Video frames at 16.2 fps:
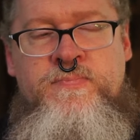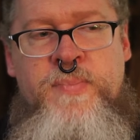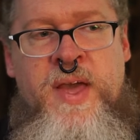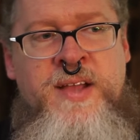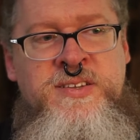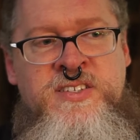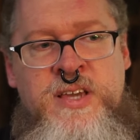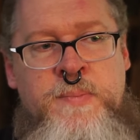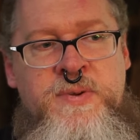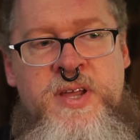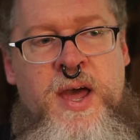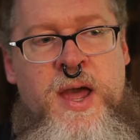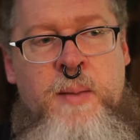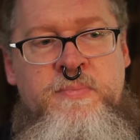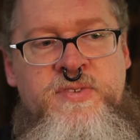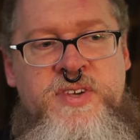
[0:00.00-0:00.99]
And
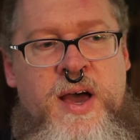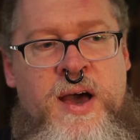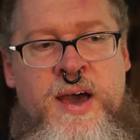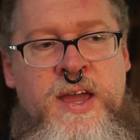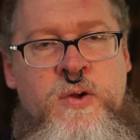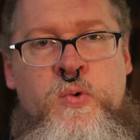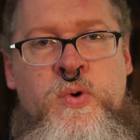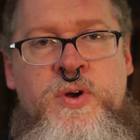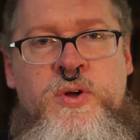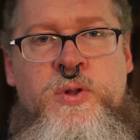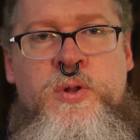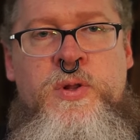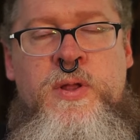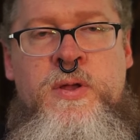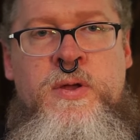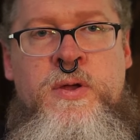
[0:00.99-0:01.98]
sometimes I
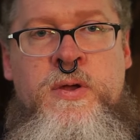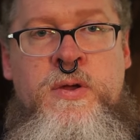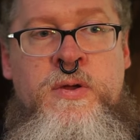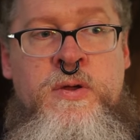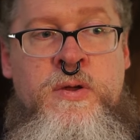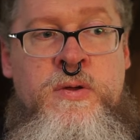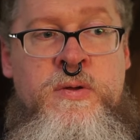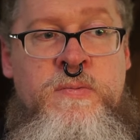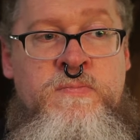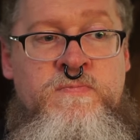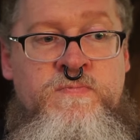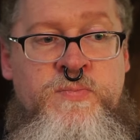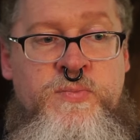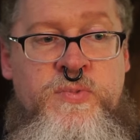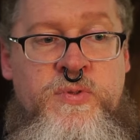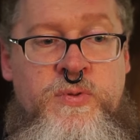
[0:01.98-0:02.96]
will
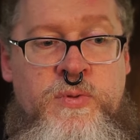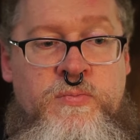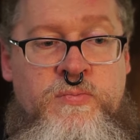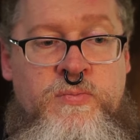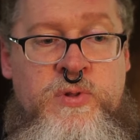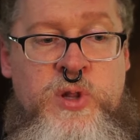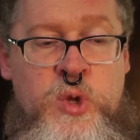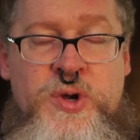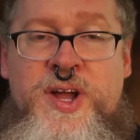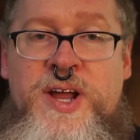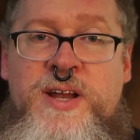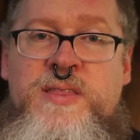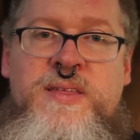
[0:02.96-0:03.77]
look at